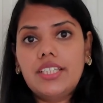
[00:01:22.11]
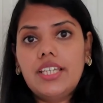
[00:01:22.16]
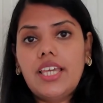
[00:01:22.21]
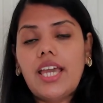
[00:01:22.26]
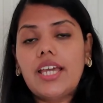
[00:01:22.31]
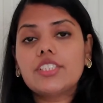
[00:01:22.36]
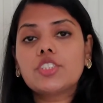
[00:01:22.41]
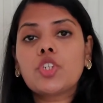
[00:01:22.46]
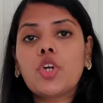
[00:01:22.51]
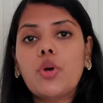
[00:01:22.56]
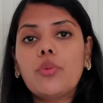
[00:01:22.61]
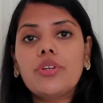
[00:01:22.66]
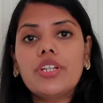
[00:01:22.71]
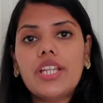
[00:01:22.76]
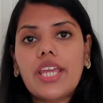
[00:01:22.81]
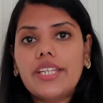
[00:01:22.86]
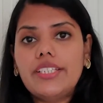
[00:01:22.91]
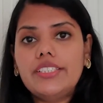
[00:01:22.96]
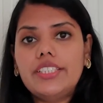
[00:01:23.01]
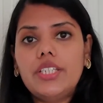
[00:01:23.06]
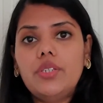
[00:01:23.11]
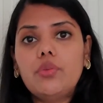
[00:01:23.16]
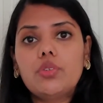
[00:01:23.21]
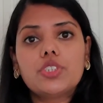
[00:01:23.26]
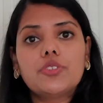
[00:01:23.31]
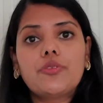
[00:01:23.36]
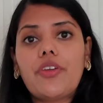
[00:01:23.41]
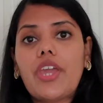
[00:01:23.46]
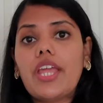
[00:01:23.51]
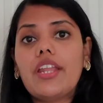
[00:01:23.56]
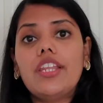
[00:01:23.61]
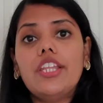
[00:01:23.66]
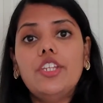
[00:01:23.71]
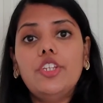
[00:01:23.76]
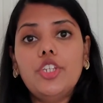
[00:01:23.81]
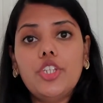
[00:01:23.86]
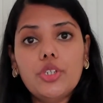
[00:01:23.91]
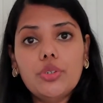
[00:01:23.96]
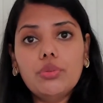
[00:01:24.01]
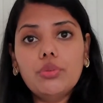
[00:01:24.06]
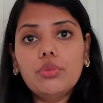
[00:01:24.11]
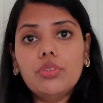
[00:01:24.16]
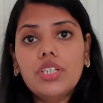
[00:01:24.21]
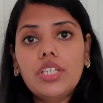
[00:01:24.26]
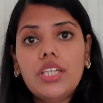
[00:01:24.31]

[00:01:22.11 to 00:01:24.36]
as COVID-19 was fairly new